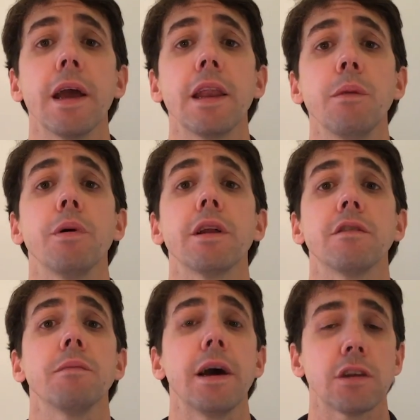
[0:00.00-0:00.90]

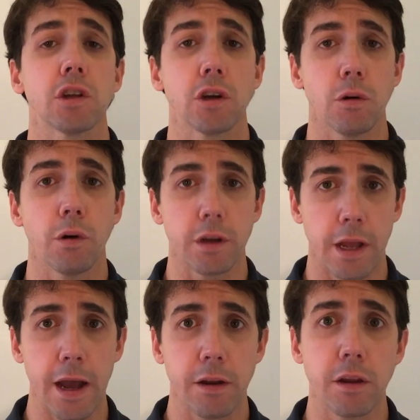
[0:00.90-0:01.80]
anybody's match to go
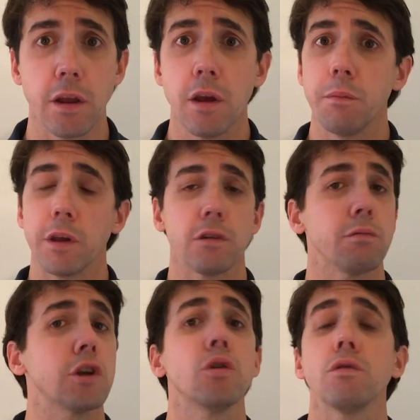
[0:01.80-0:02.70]
uncounted because
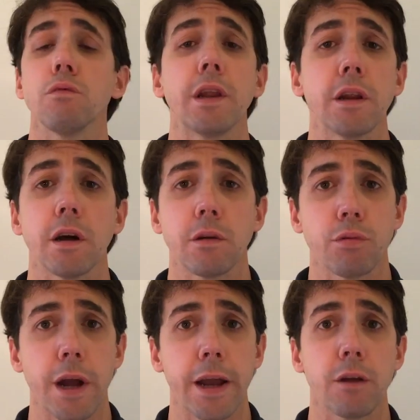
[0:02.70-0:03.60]
we couldn't read it on a
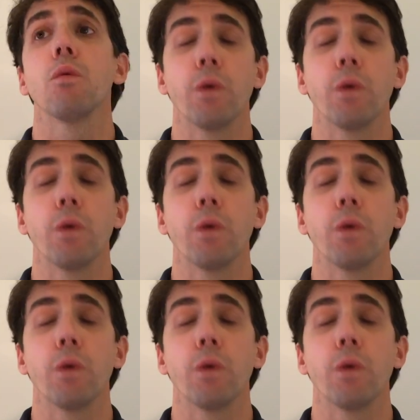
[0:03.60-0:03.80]
bracket.